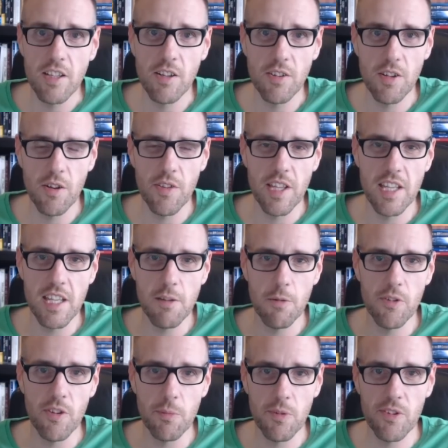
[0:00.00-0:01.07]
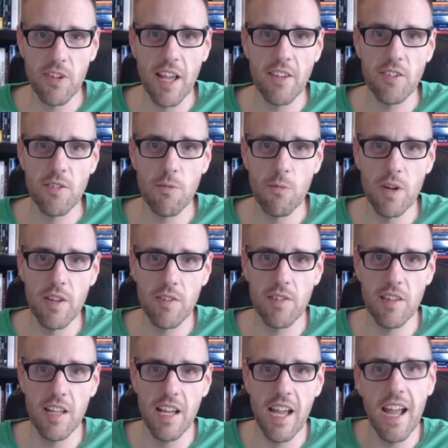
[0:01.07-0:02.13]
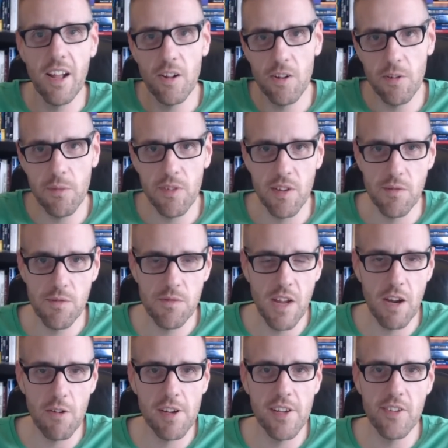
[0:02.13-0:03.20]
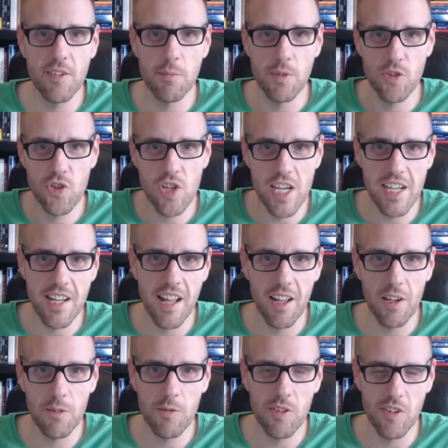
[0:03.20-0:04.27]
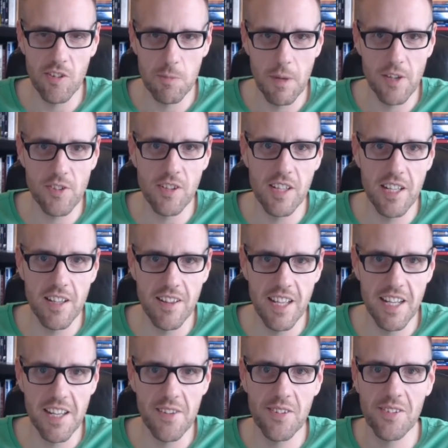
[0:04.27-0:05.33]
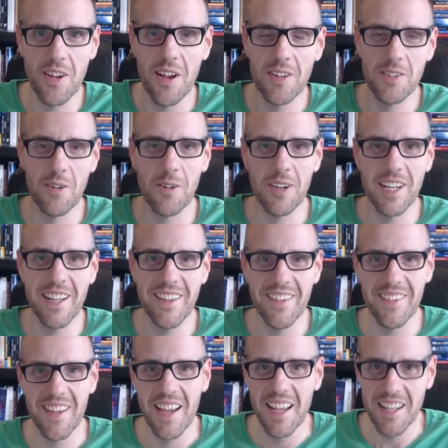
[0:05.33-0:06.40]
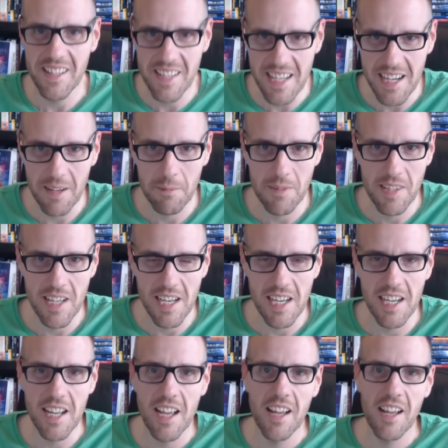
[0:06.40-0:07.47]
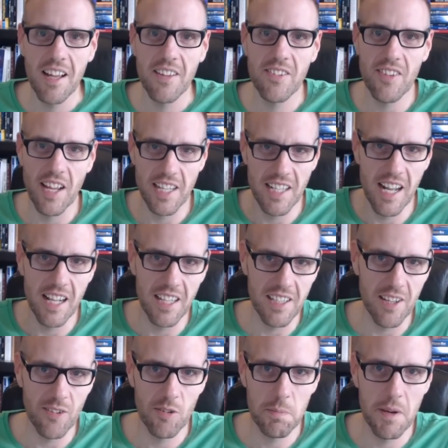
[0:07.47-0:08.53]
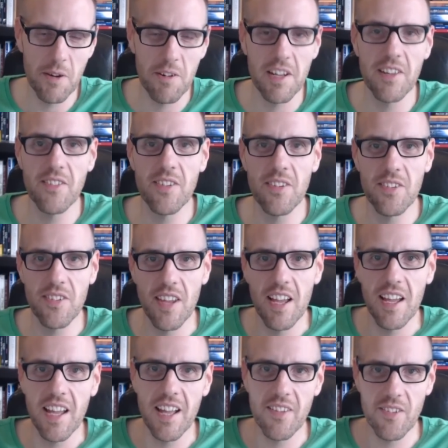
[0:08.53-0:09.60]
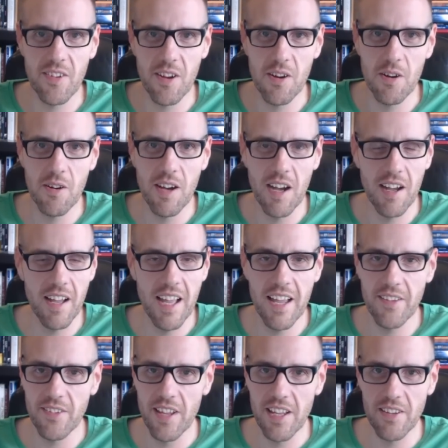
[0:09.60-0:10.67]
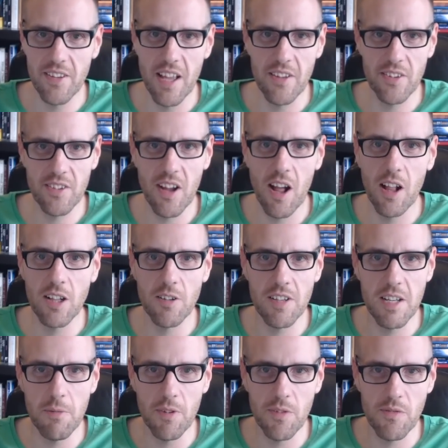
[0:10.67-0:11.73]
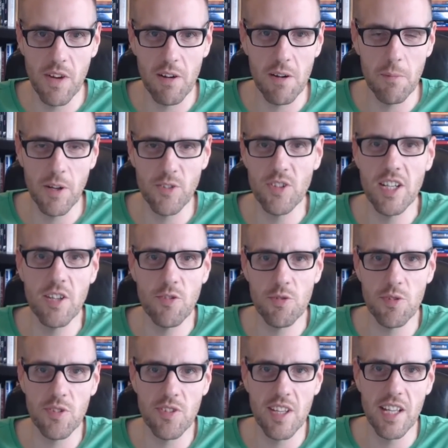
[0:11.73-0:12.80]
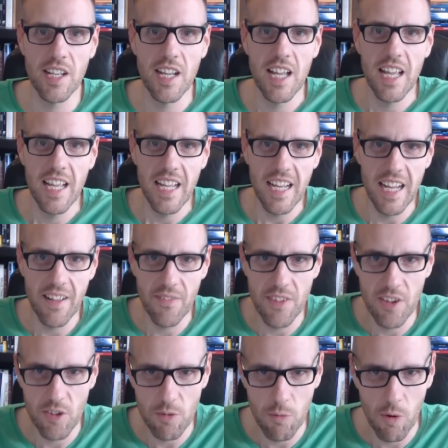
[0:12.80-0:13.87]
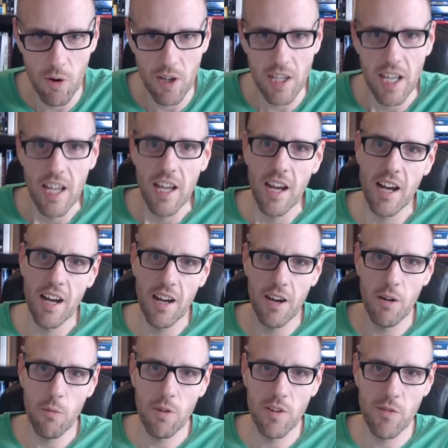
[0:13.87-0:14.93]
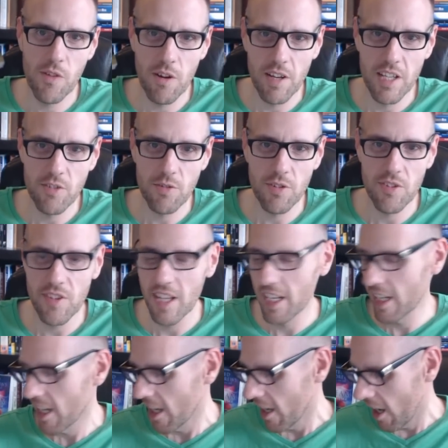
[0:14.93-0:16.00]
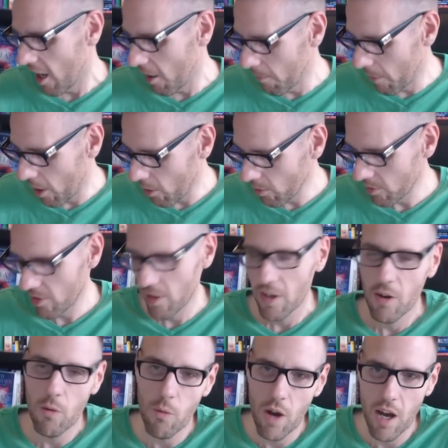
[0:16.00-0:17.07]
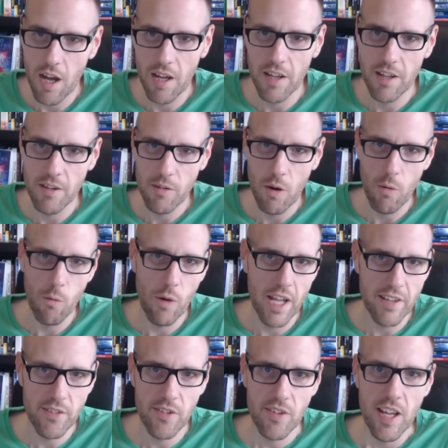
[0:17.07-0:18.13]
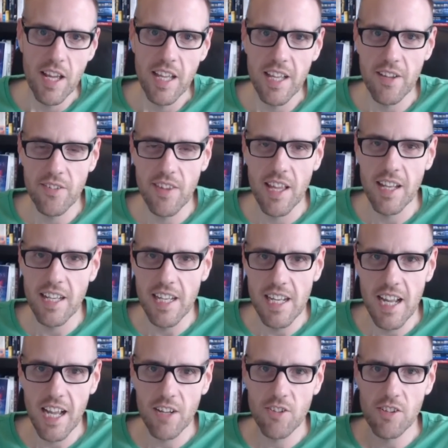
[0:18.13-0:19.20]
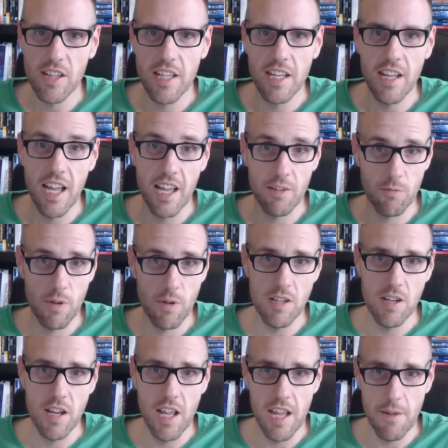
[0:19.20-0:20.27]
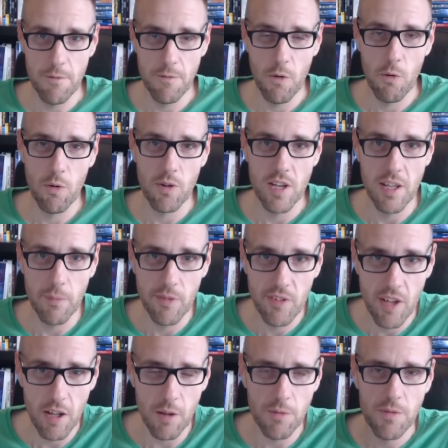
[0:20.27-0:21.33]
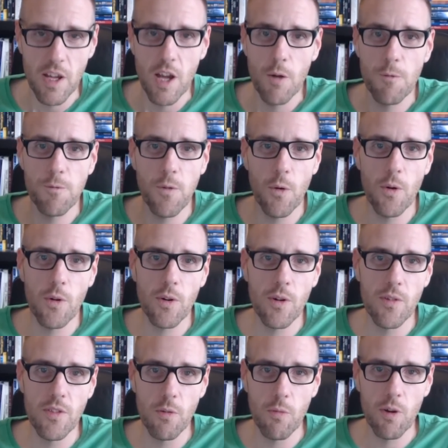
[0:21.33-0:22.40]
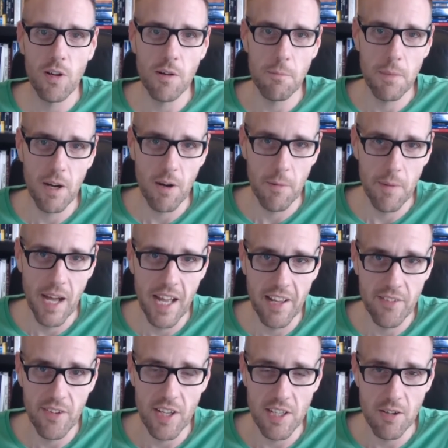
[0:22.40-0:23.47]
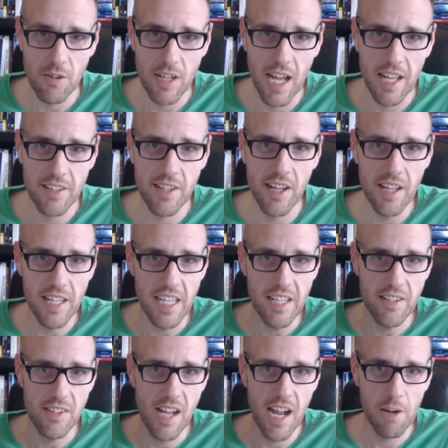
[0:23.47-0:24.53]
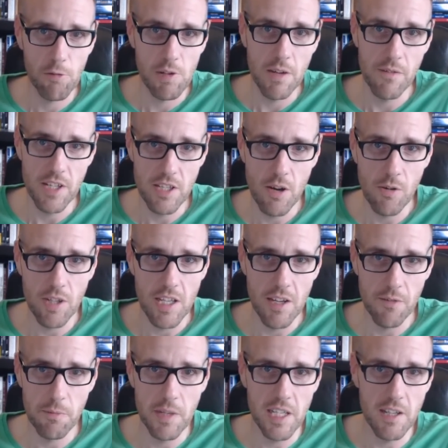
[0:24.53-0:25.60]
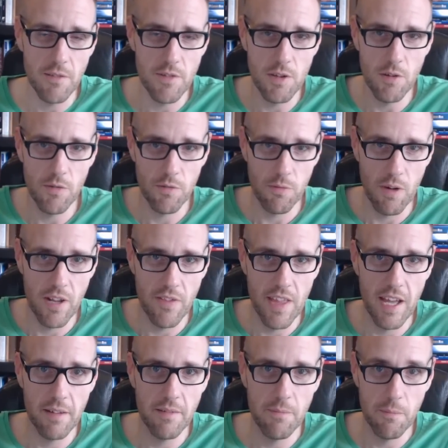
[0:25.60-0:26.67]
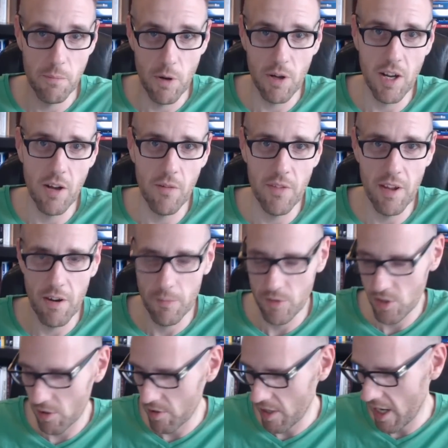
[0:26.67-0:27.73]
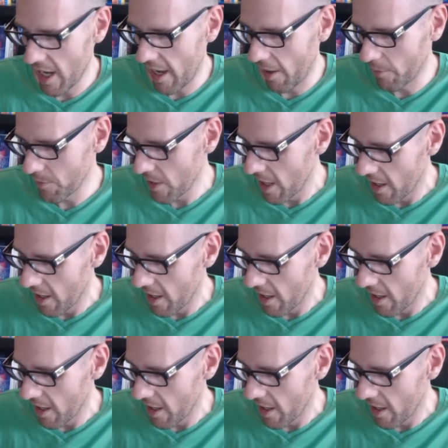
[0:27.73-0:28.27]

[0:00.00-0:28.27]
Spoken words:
you'll know that he was obsessed with elves and fairies and machine elves, especially that he saw during his DMT psychedelic experiences. And so as a scholar, he was very much interested in this work. What's very interesting about Wentz is that he actually had written a foreword himself for the work of Paramahansa Yogananda in Diary of a Yogi. If many of you have read that book out there, I'm sure you have.